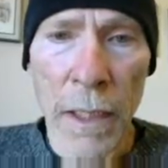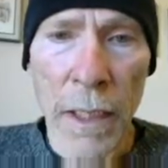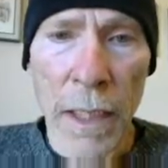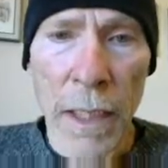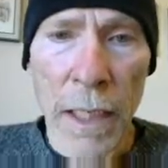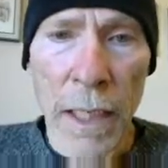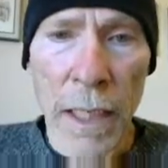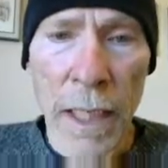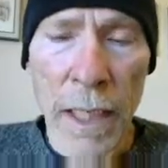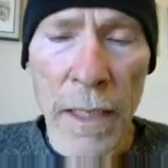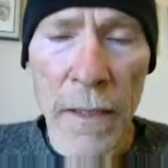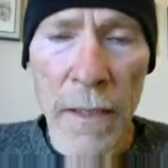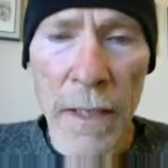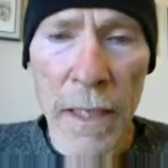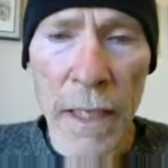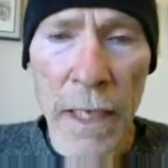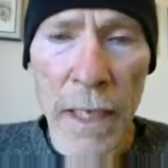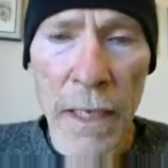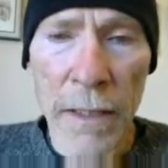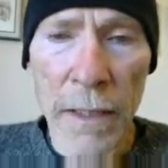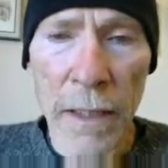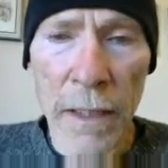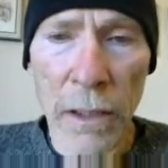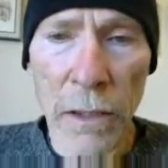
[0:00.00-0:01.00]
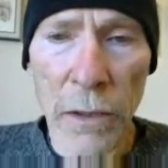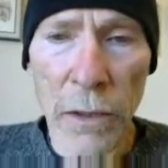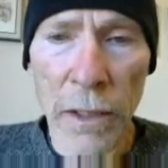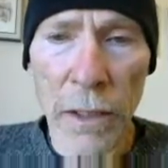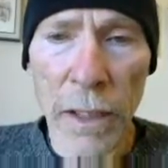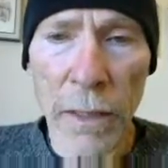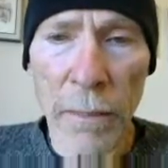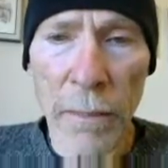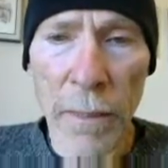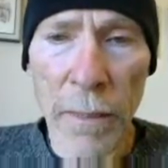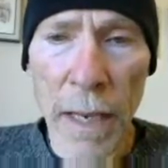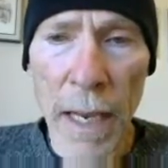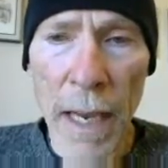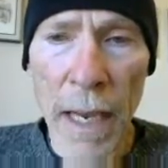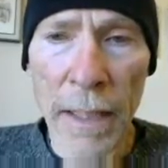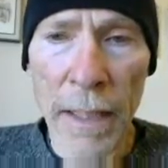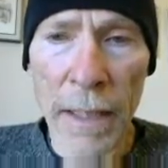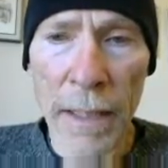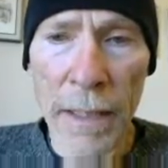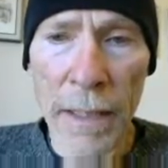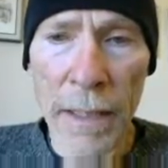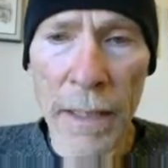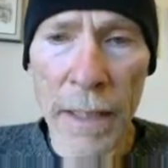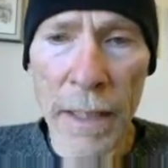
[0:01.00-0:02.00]
In the end, and looking back,
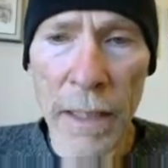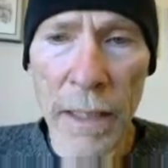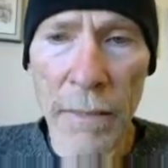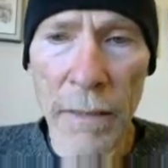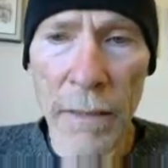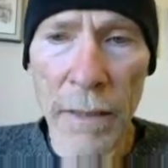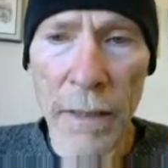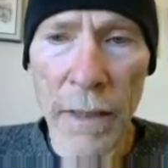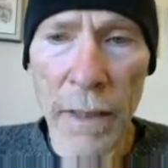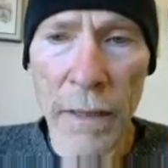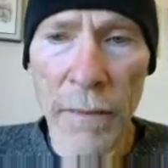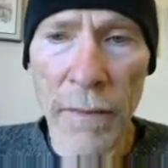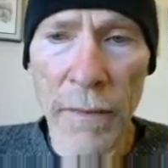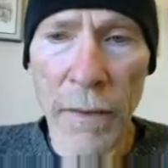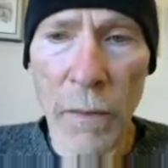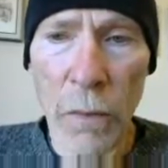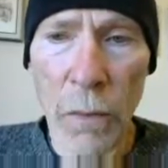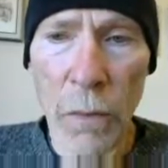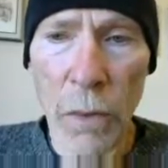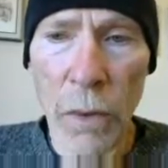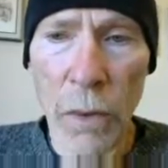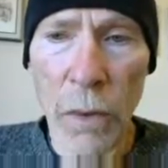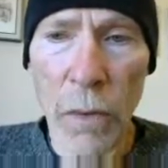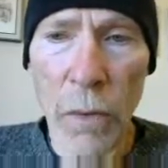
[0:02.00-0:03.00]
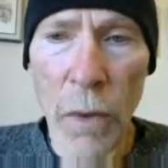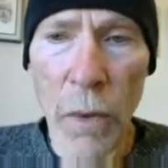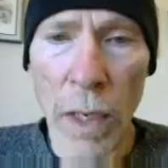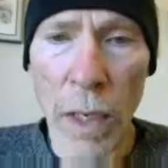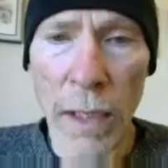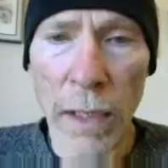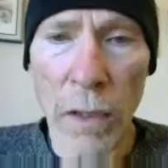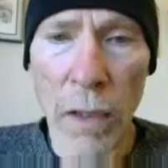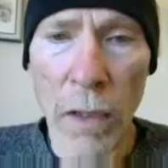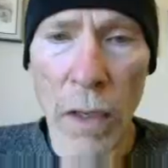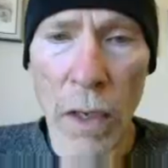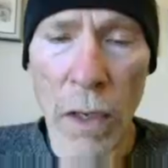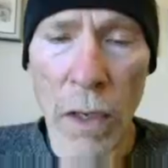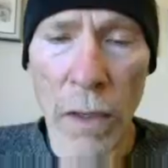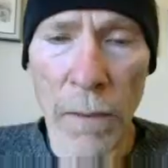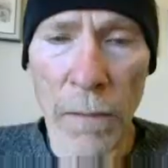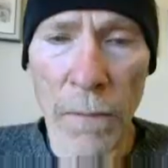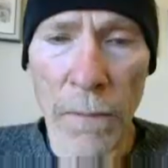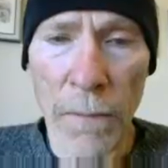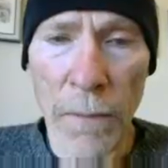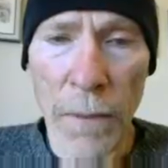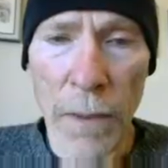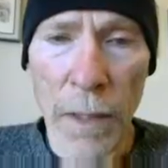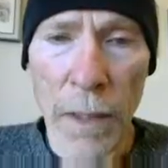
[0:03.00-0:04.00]
it seemed as if it were quite long.
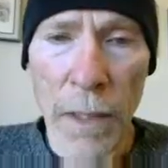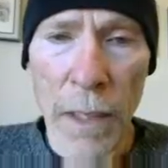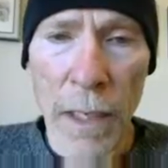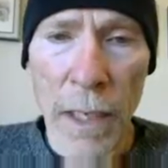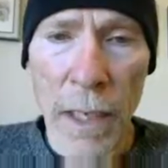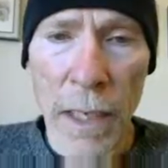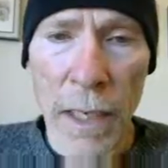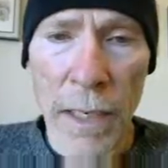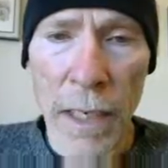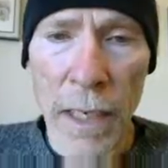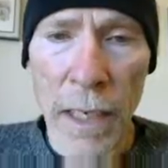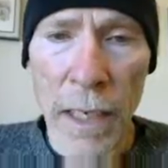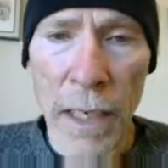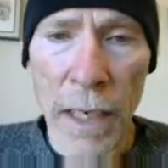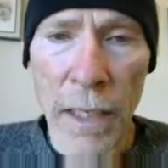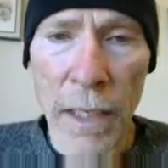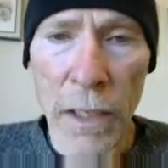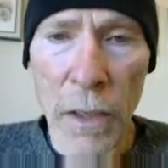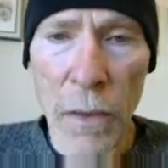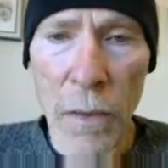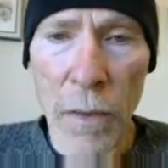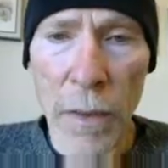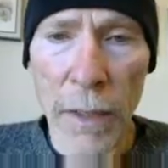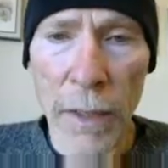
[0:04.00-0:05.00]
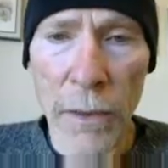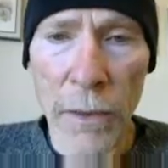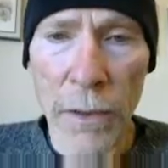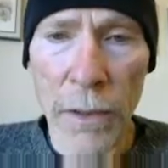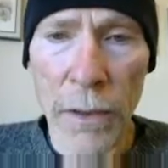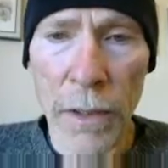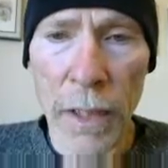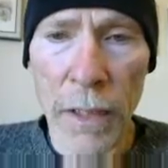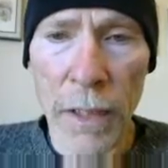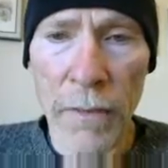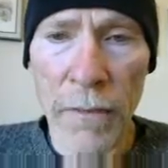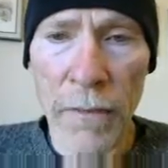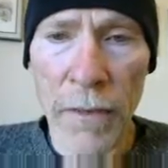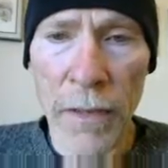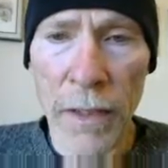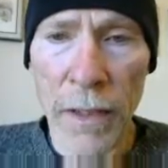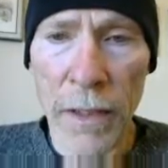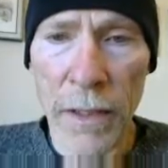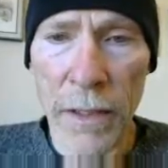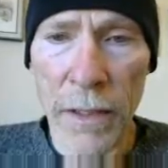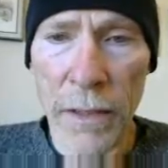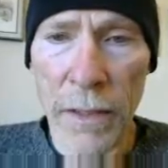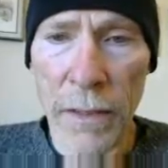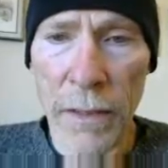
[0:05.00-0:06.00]
Yet I know I could not
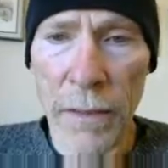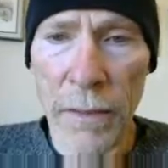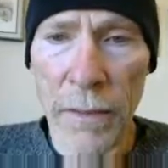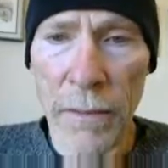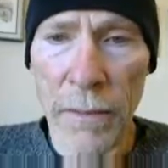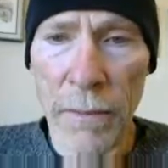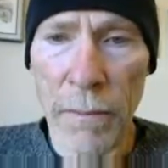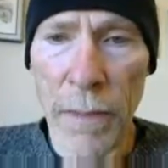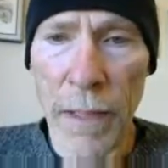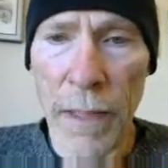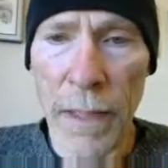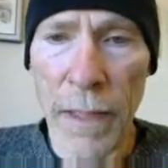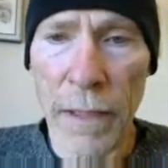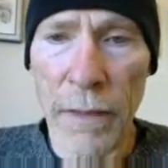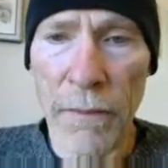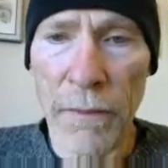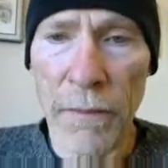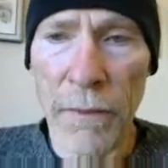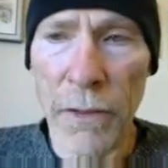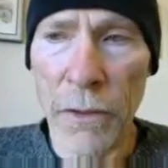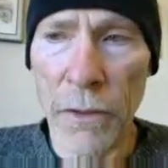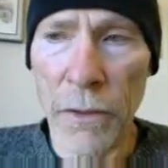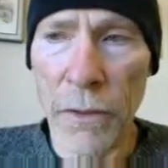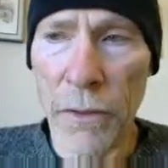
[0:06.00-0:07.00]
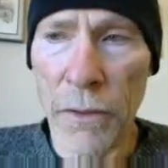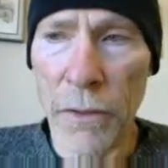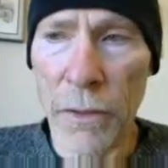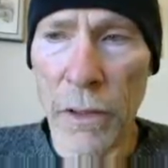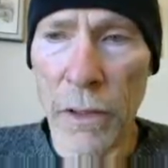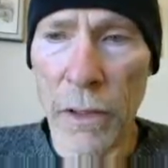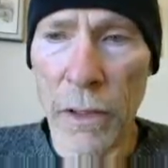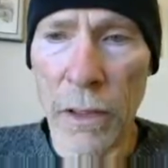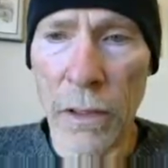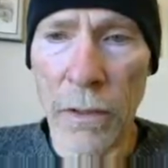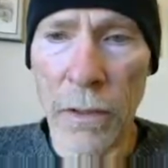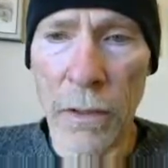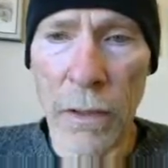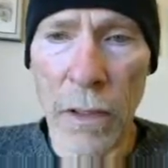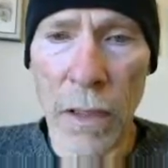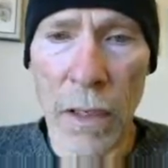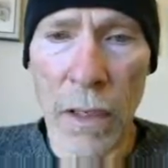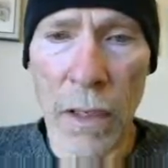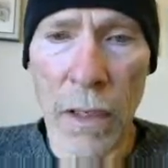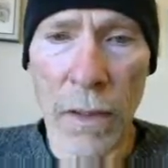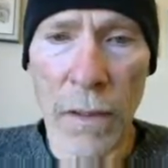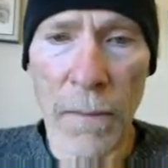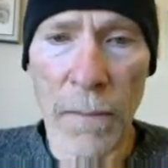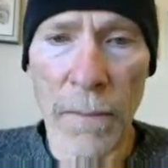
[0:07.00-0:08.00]
finish my confused little
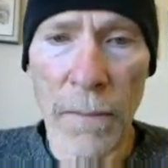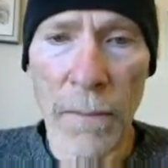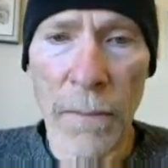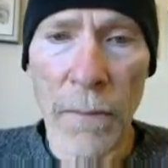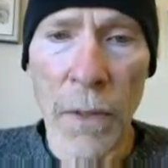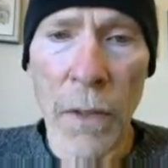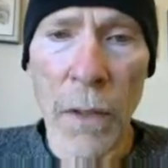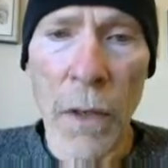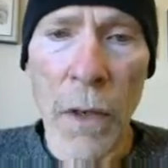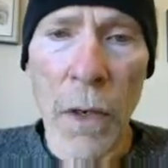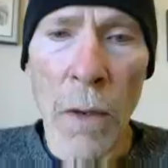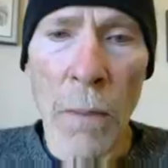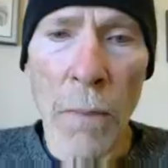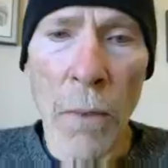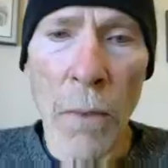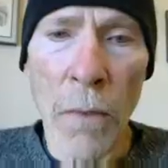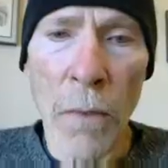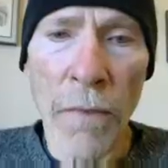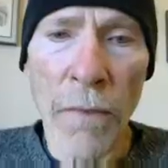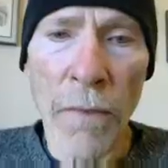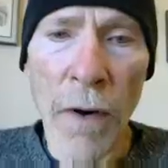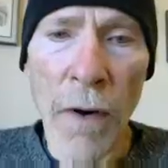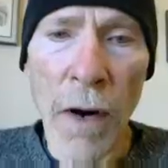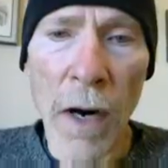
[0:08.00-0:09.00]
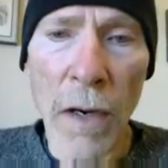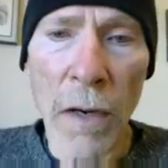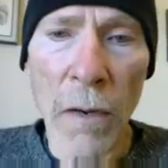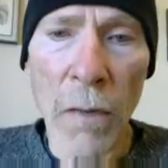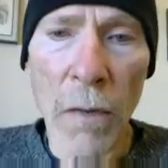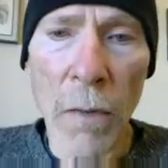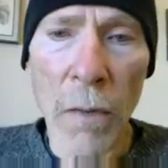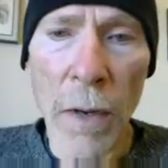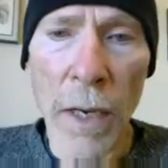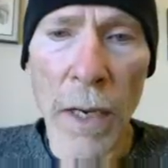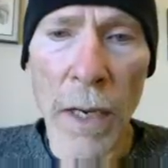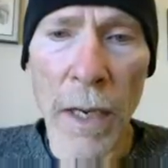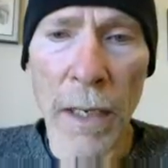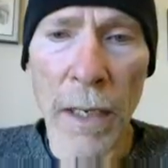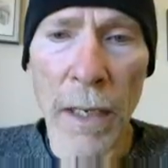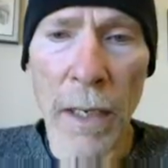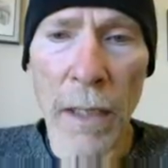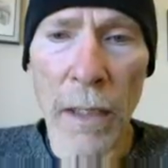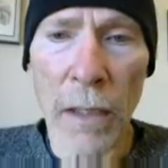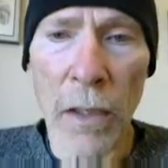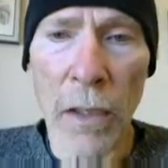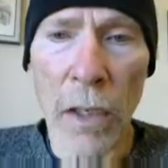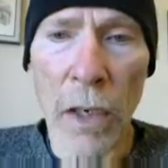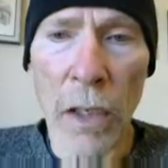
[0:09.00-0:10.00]
song. Both far away
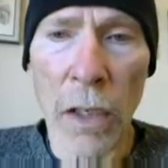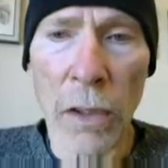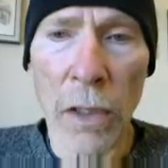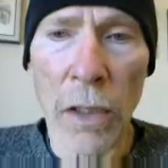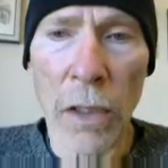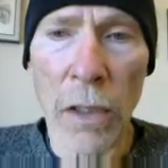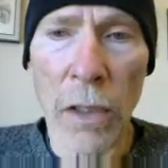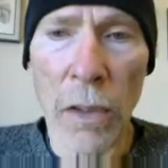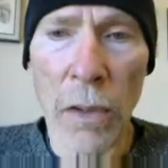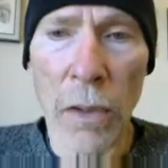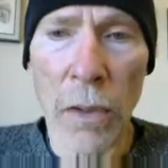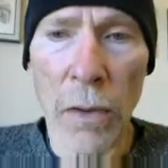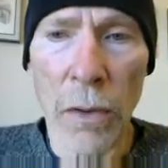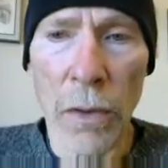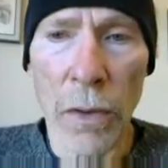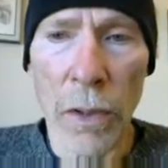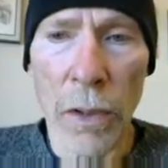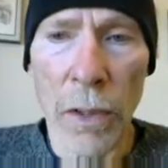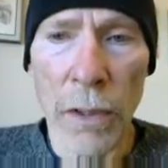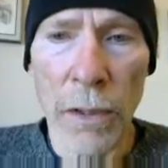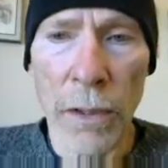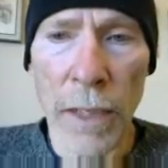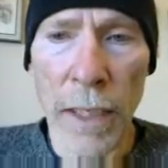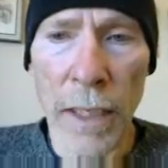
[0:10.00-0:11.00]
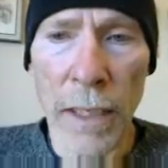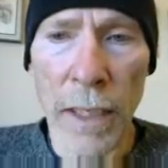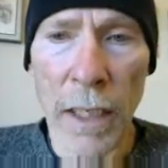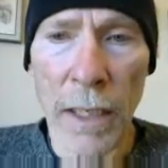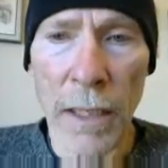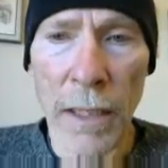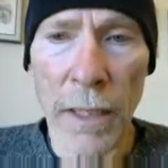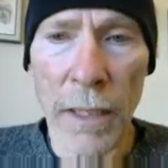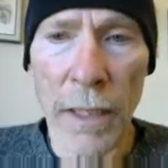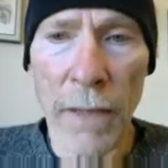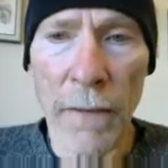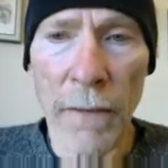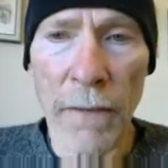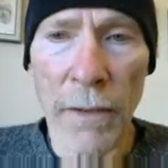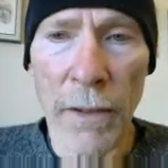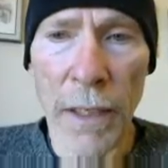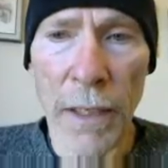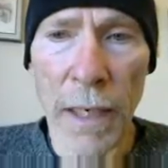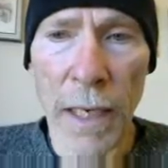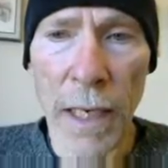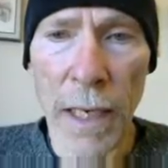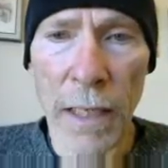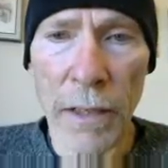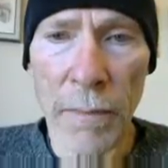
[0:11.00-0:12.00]
and long ago take on different
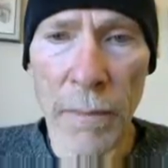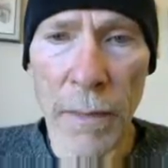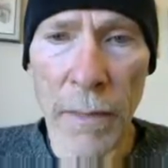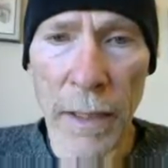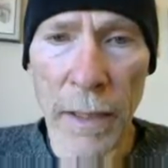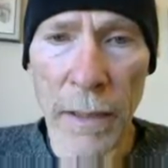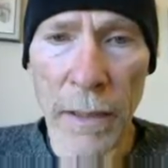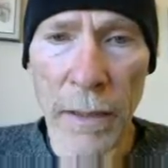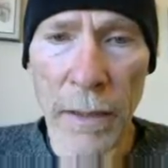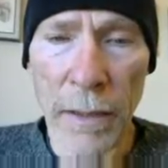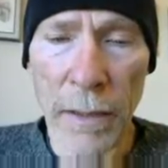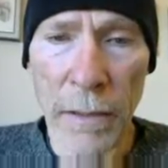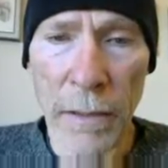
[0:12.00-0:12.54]
aspects.